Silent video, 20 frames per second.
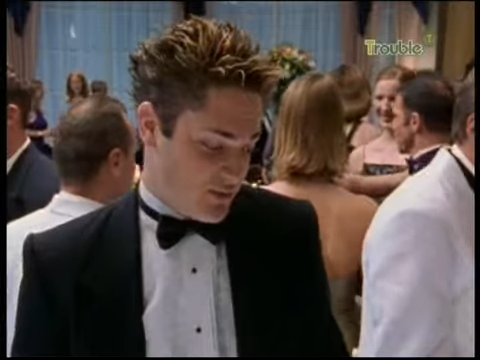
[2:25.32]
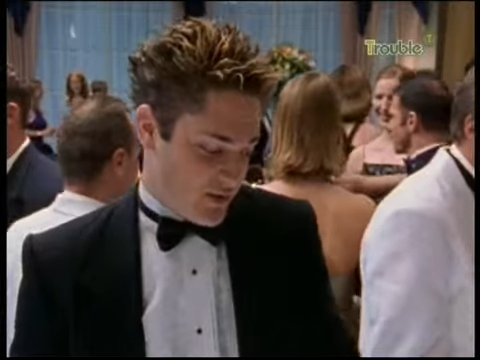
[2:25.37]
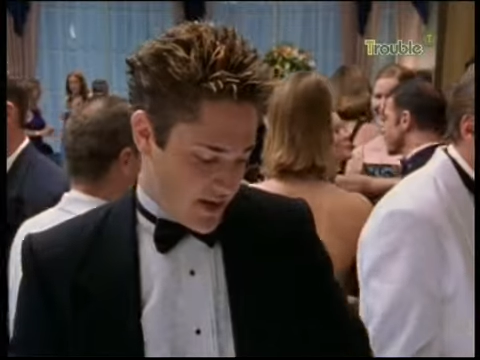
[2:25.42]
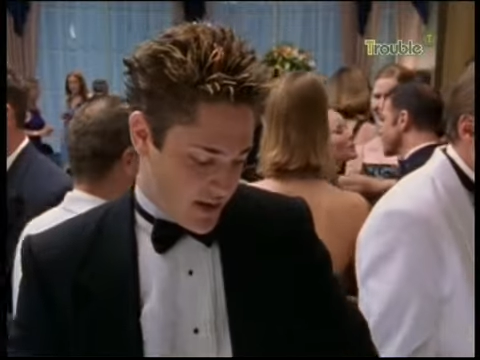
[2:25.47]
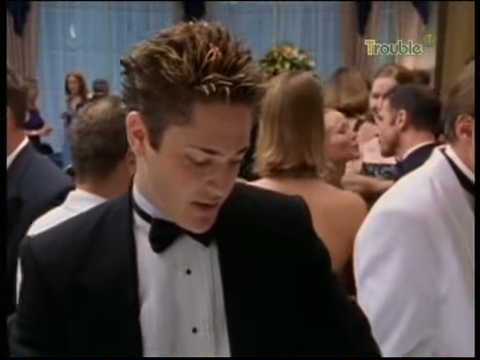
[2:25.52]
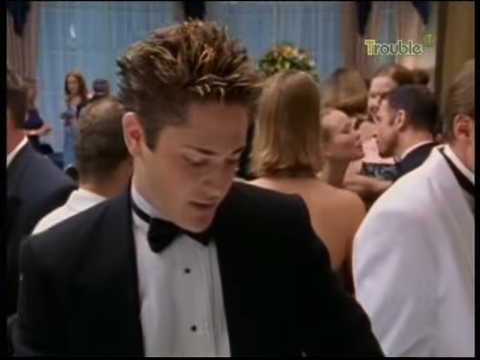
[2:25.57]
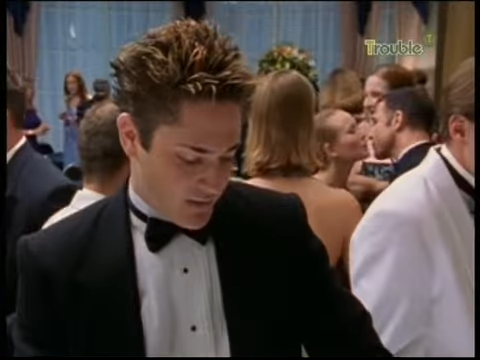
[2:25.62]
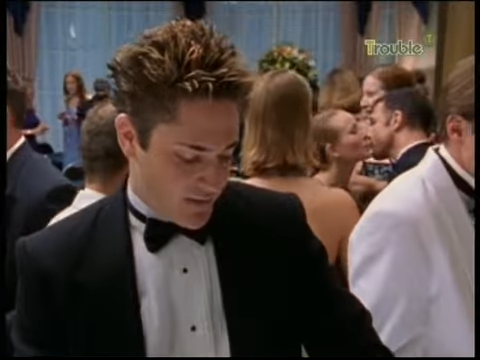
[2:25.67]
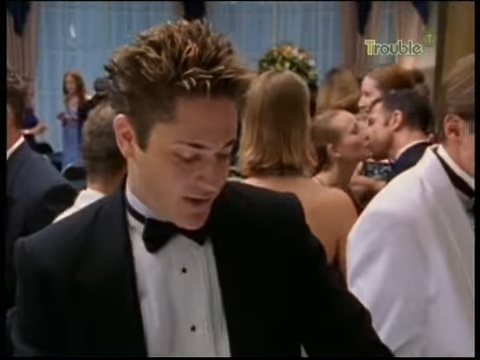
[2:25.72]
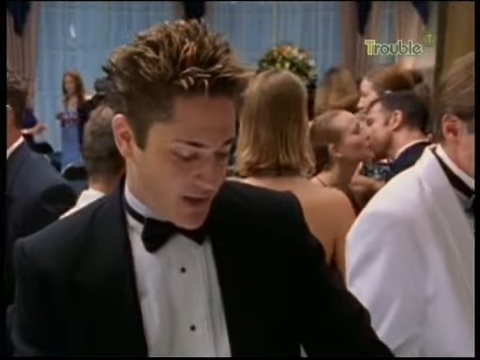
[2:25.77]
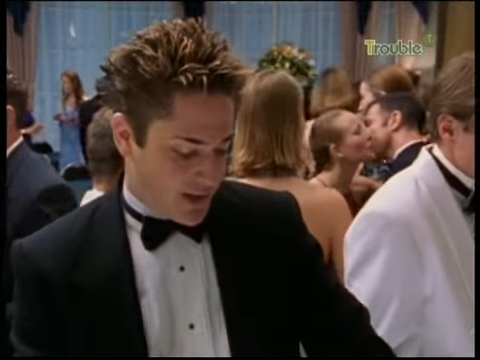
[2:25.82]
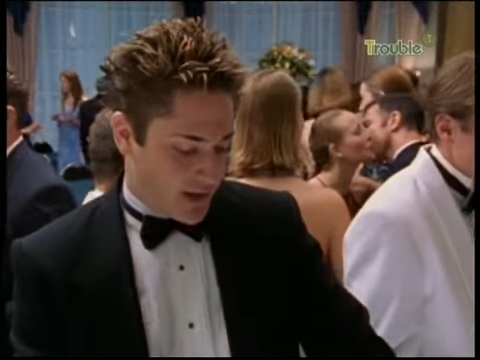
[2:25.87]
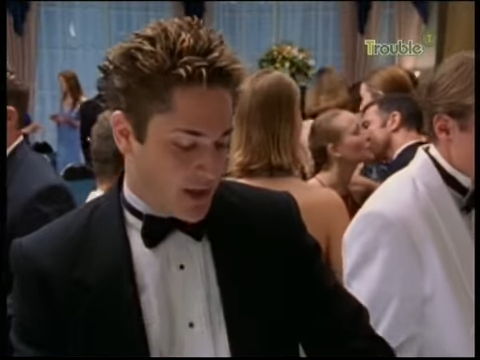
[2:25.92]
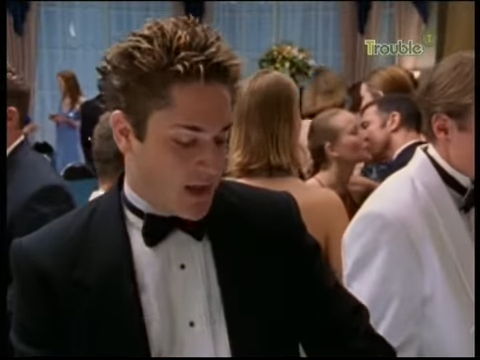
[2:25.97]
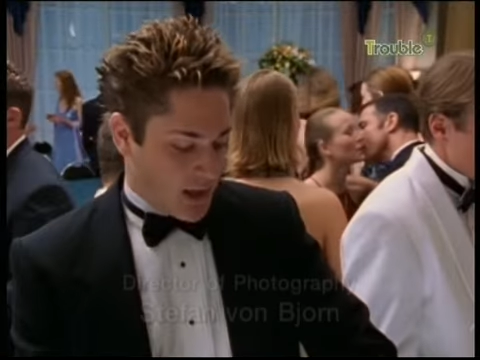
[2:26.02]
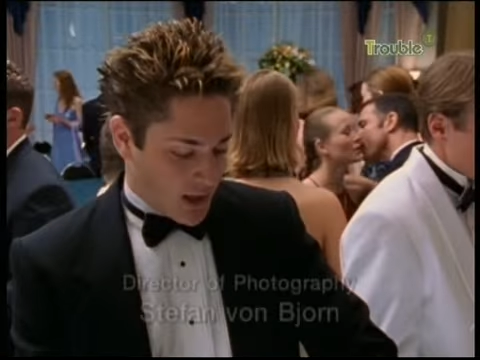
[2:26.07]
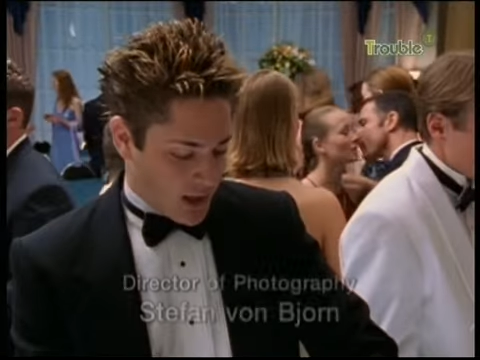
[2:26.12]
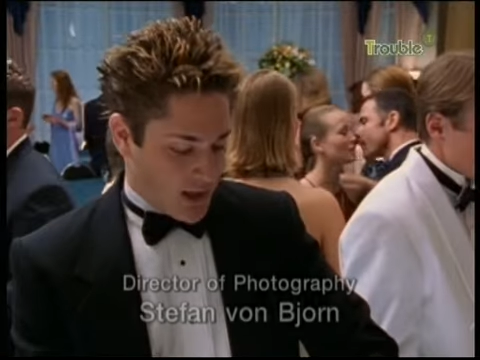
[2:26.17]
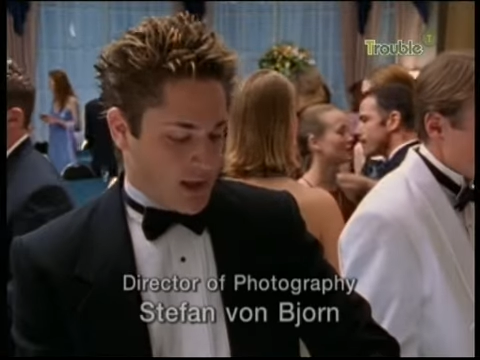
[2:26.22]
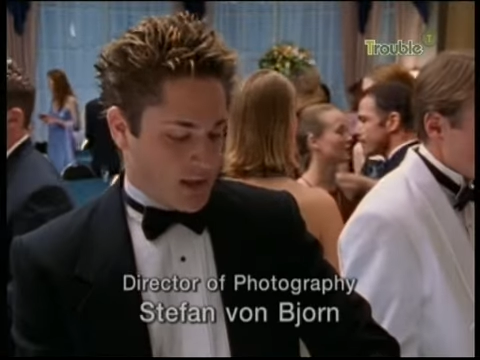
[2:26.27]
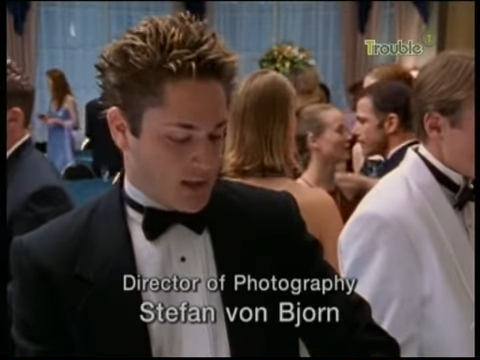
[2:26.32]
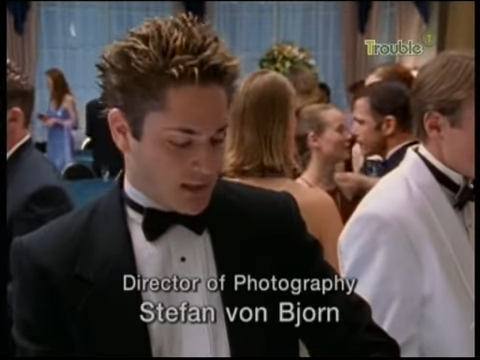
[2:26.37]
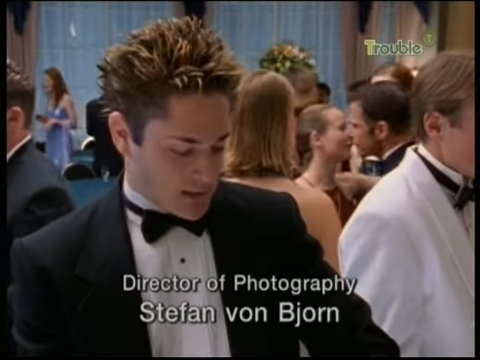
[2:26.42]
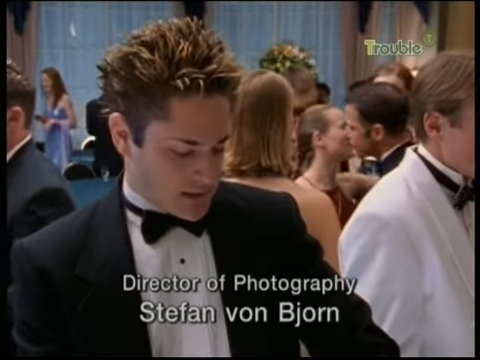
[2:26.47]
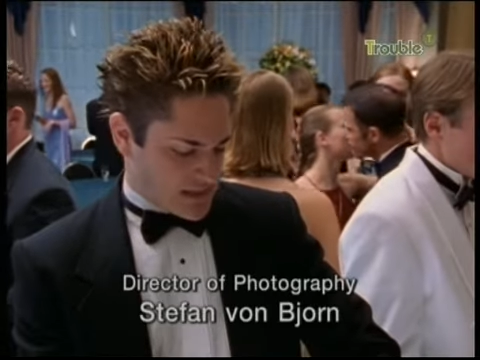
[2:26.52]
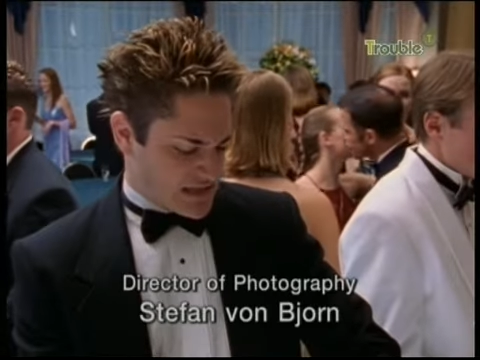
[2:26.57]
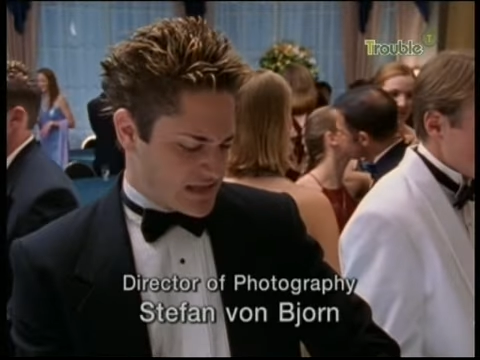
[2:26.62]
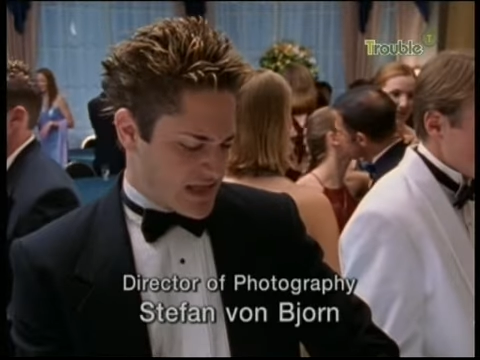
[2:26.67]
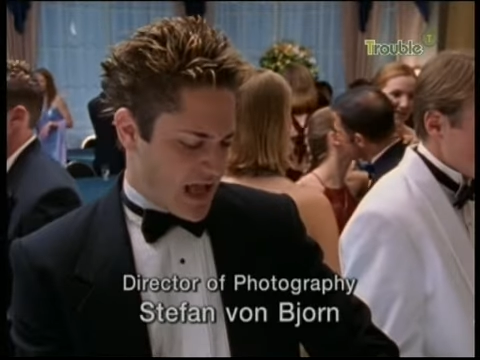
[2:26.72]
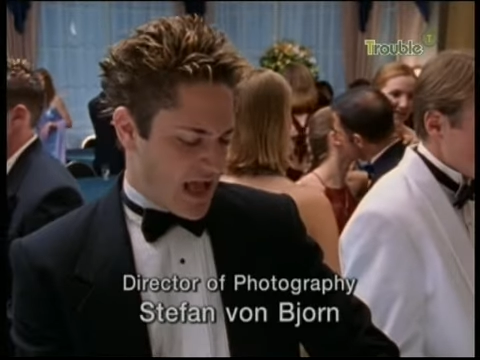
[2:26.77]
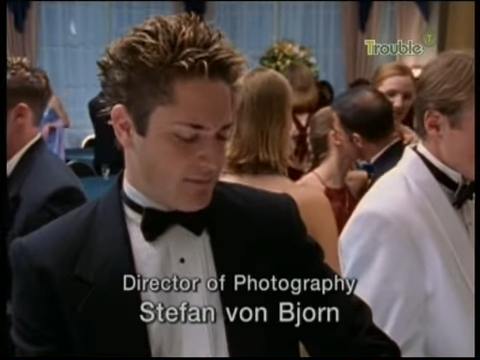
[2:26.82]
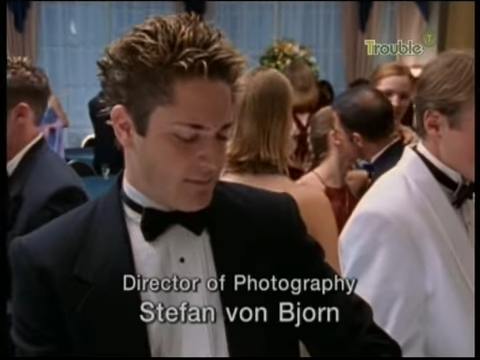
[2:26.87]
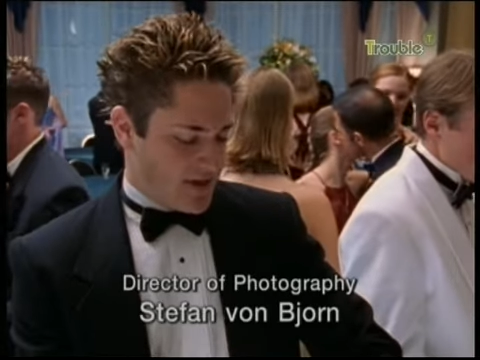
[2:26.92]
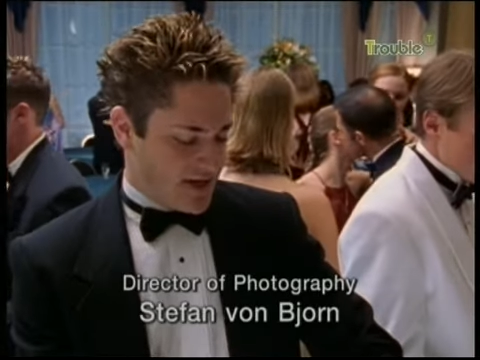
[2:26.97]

be here in, like, nine